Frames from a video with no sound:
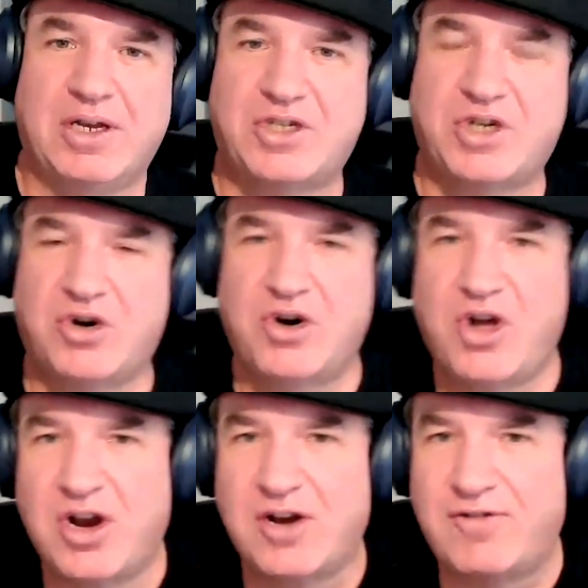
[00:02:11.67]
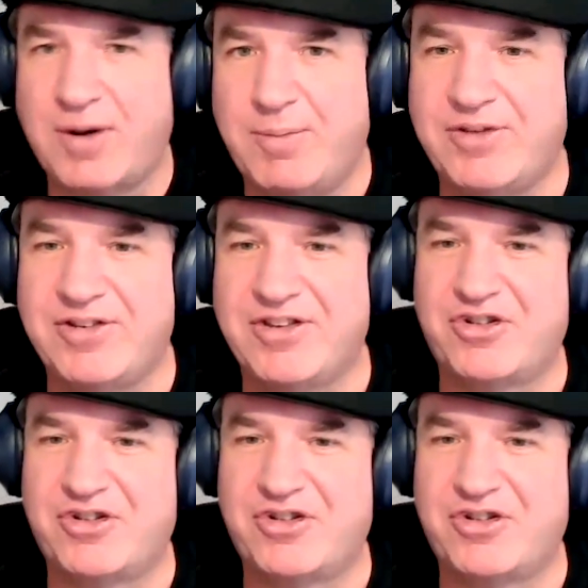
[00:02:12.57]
turn all of our business